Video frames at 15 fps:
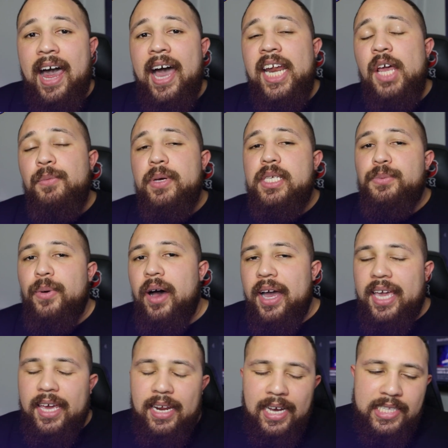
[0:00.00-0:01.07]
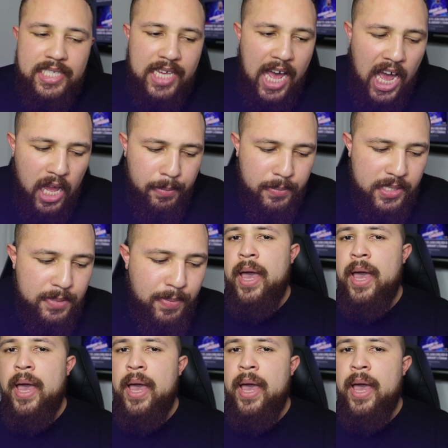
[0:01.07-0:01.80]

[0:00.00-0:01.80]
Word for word: And it was working at times.